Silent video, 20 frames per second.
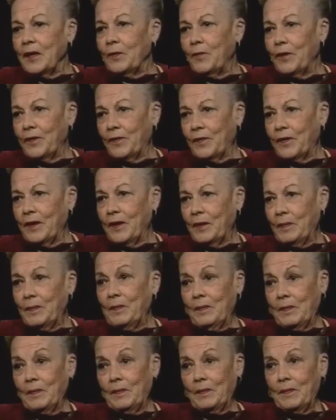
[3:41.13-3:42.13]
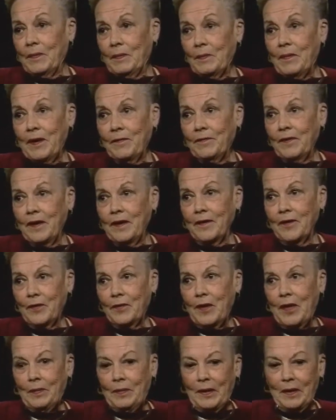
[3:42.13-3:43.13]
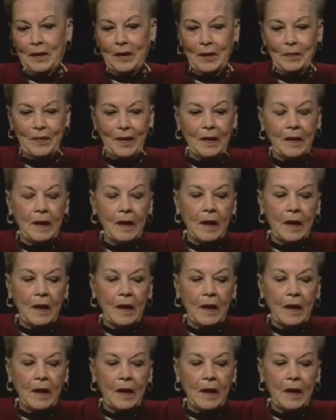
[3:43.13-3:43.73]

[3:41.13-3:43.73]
with um, my father right behind me.